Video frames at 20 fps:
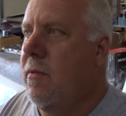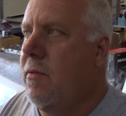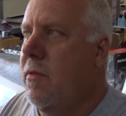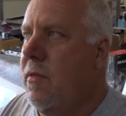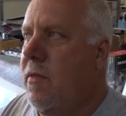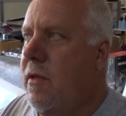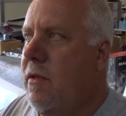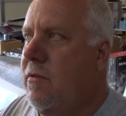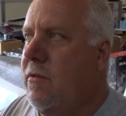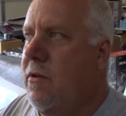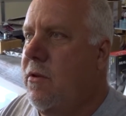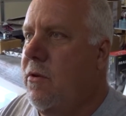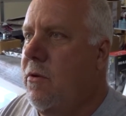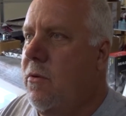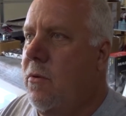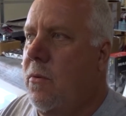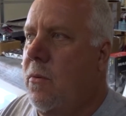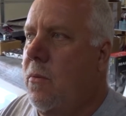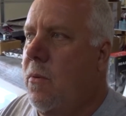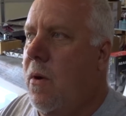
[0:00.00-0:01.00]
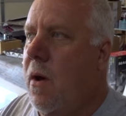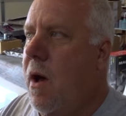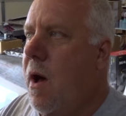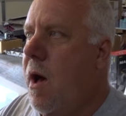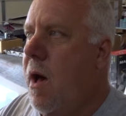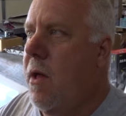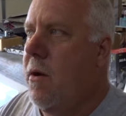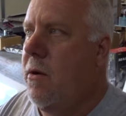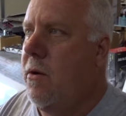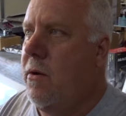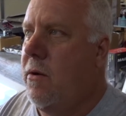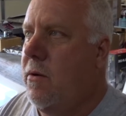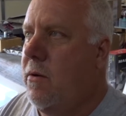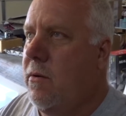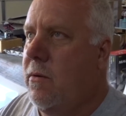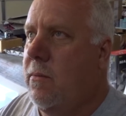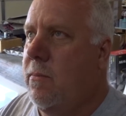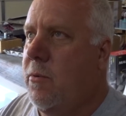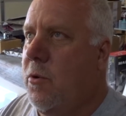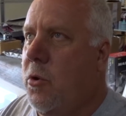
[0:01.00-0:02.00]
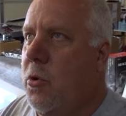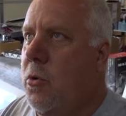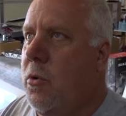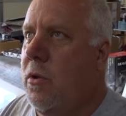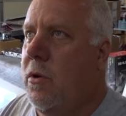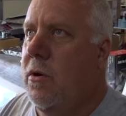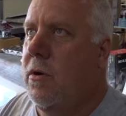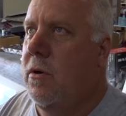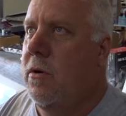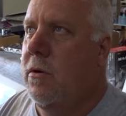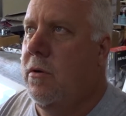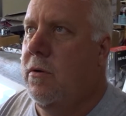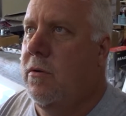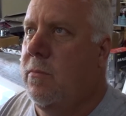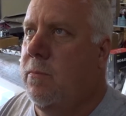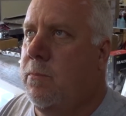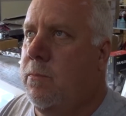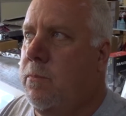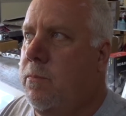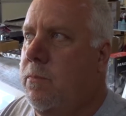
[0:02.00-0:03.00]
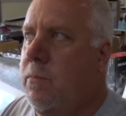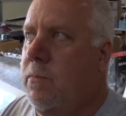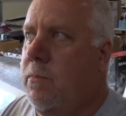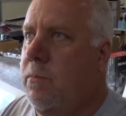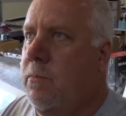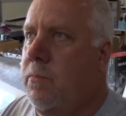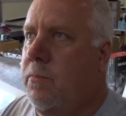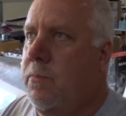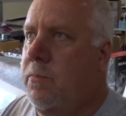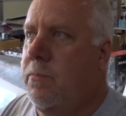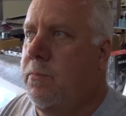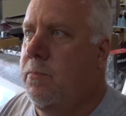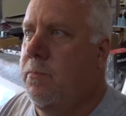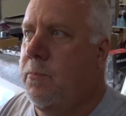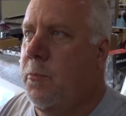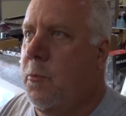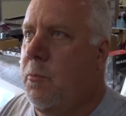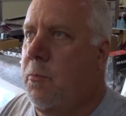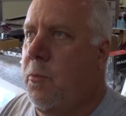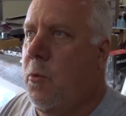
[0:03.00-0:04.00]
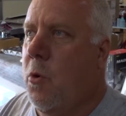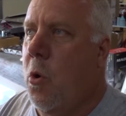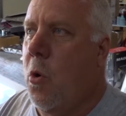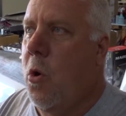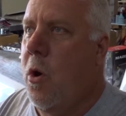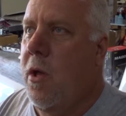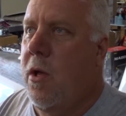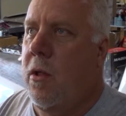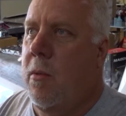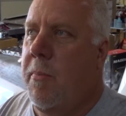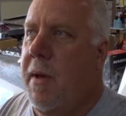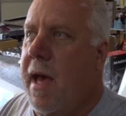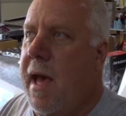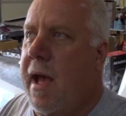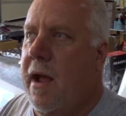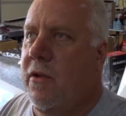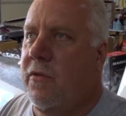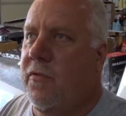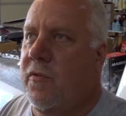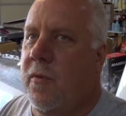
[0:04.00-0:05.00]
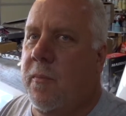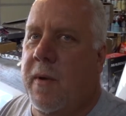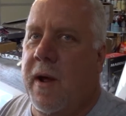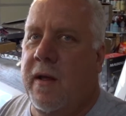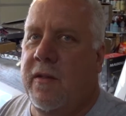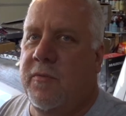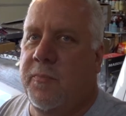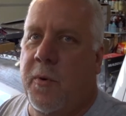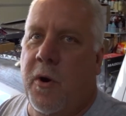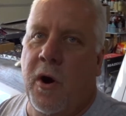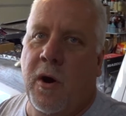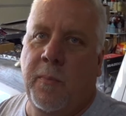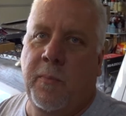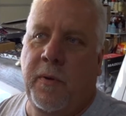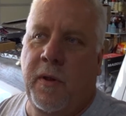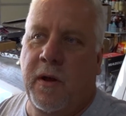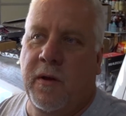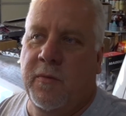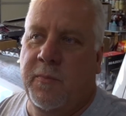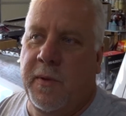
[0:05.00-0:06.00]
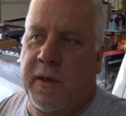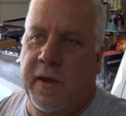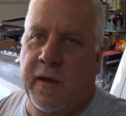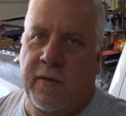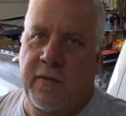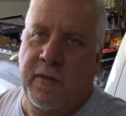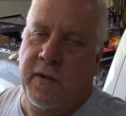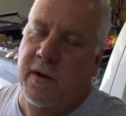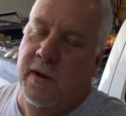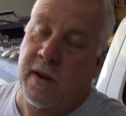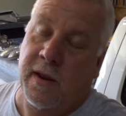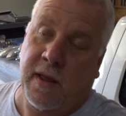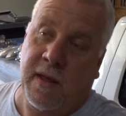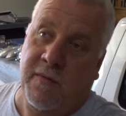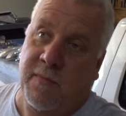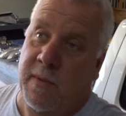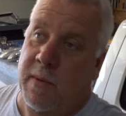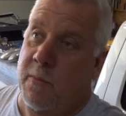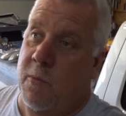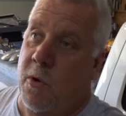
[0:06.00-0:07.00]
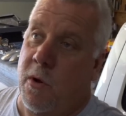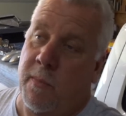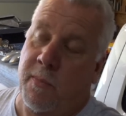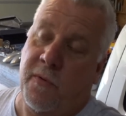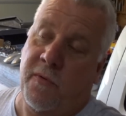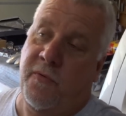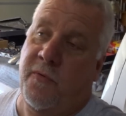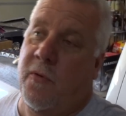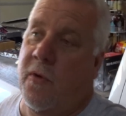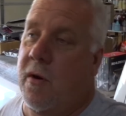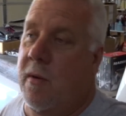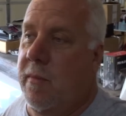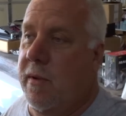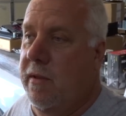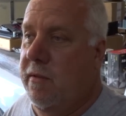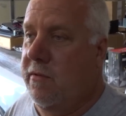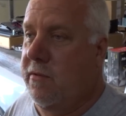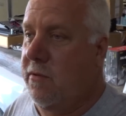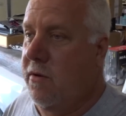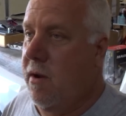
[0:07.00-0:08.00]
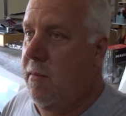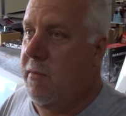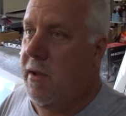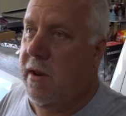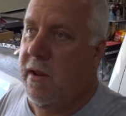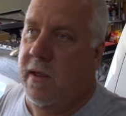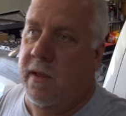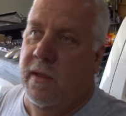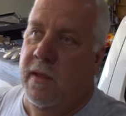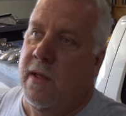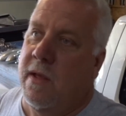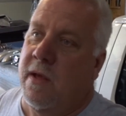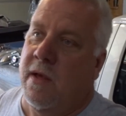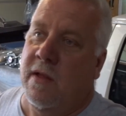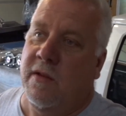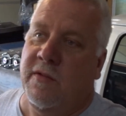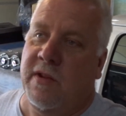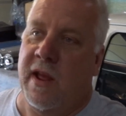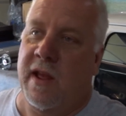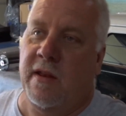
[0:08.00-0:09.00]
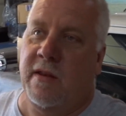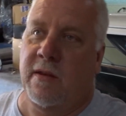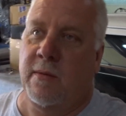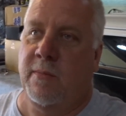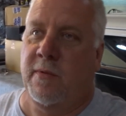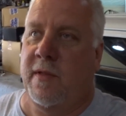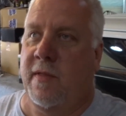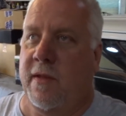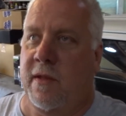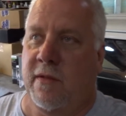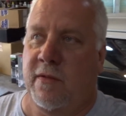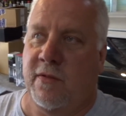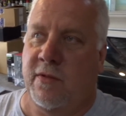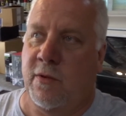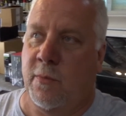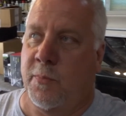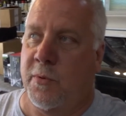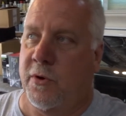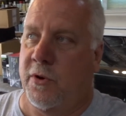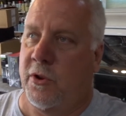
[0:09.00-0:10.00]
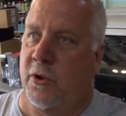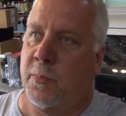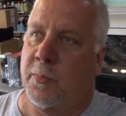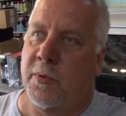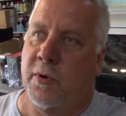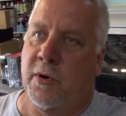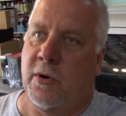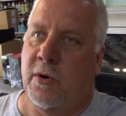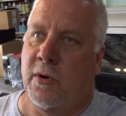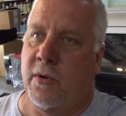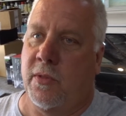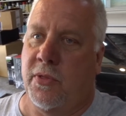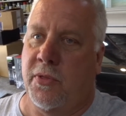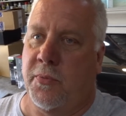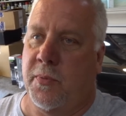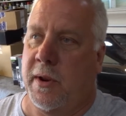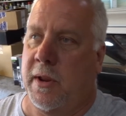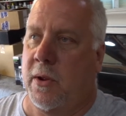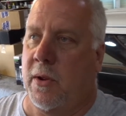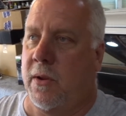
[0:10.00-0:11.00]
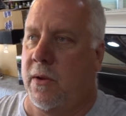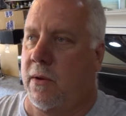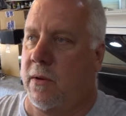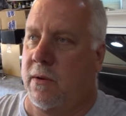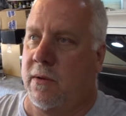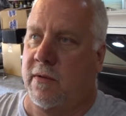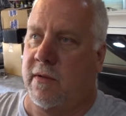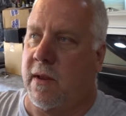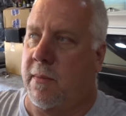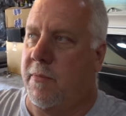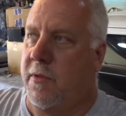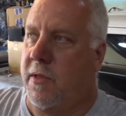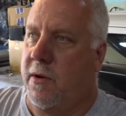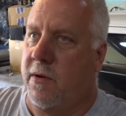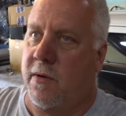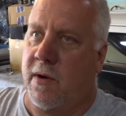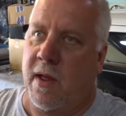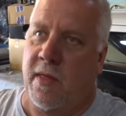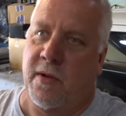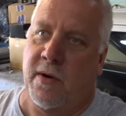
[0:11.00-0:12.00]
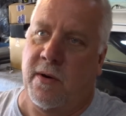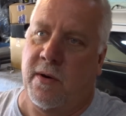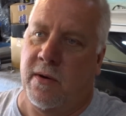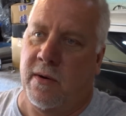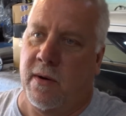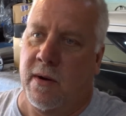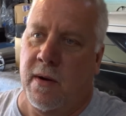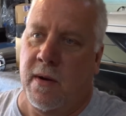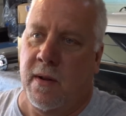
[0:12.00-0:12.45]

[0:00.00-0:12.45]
these new hotter, cooler coil packs for my spark plugs because they're going to give me more performance, or I'm going to change them to these super duper 3 something or other